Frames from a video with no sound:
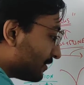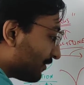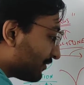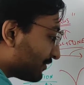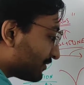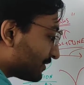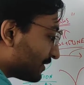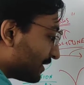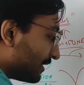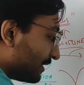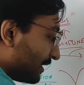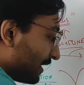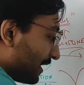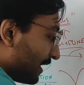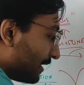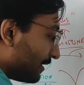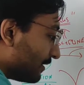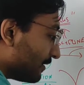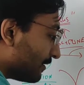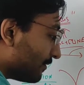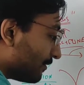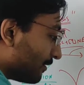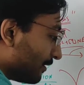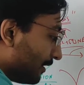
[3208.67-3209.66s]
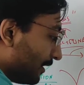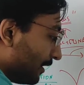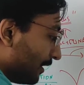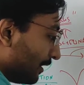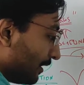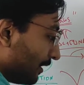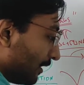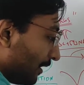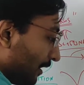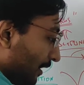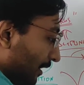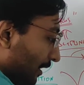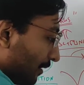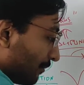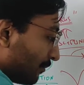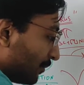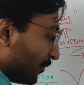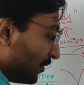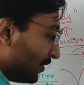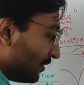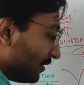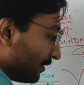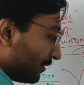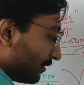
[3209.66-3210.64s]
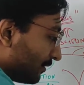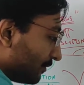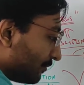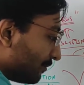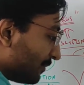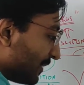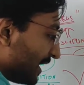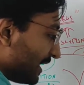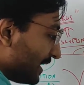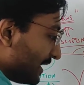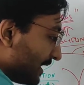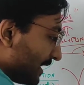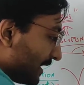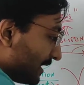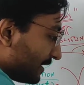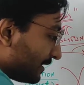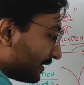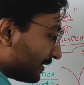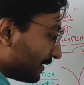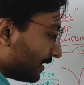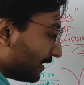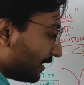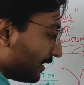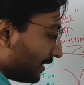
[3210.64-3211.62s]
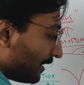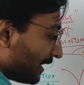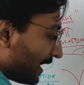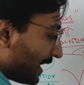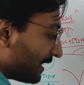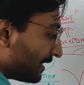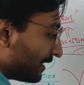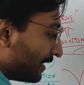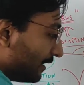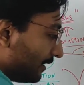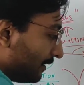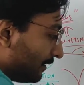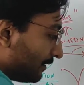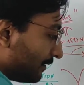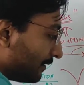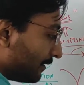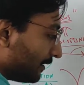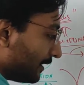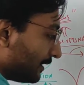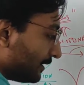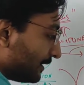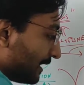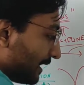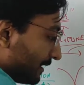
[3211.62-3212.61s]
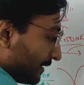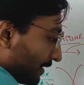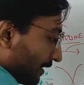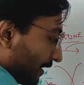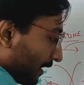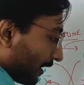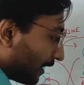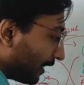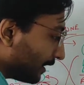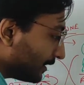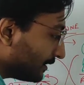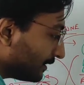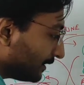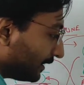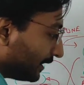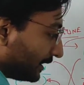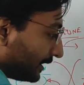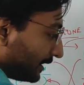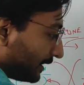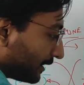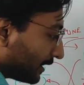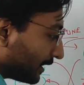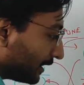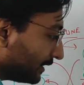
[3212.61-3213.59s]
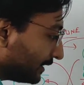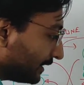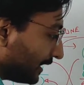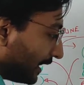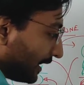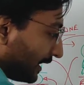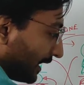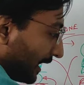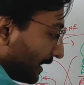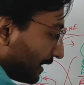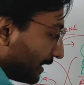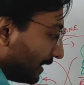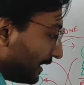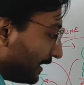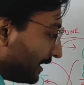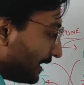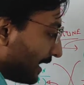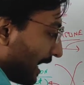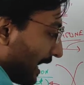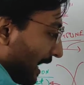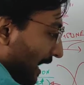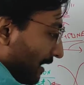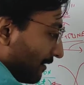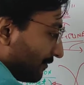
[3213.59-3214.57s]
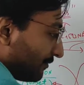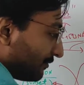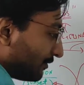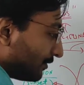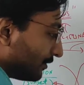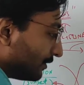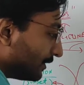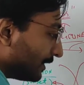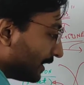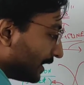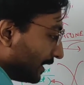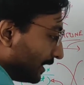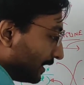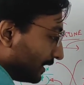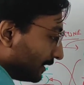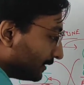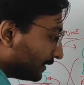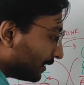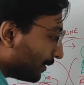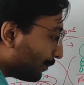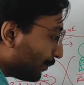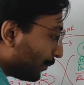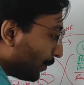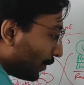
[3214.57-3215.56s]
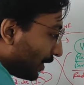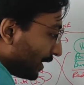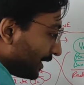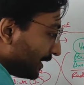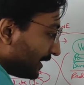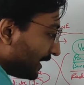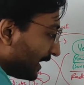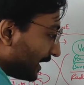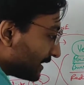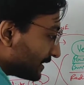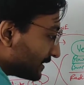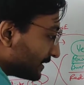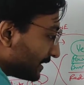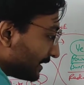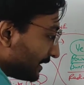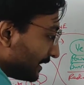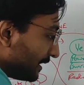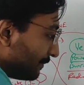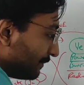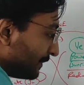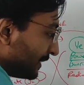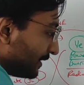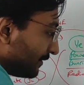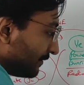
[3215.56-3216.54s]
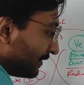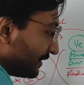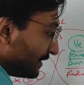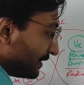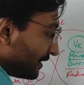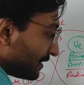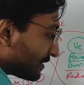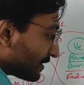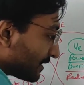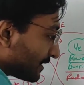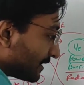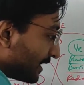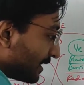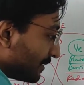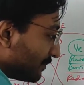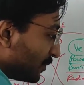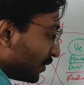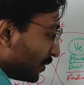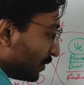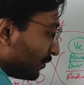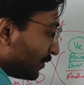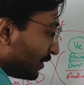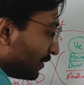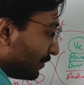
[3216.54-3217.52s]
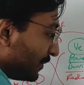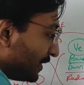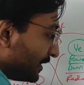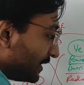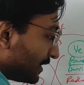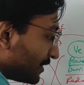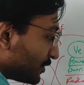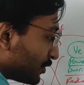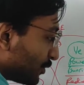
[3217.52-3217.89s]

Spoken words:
of sun and moon, make it angle, then cut that angle in half. Okay, the point exactly between the sun and moon will be the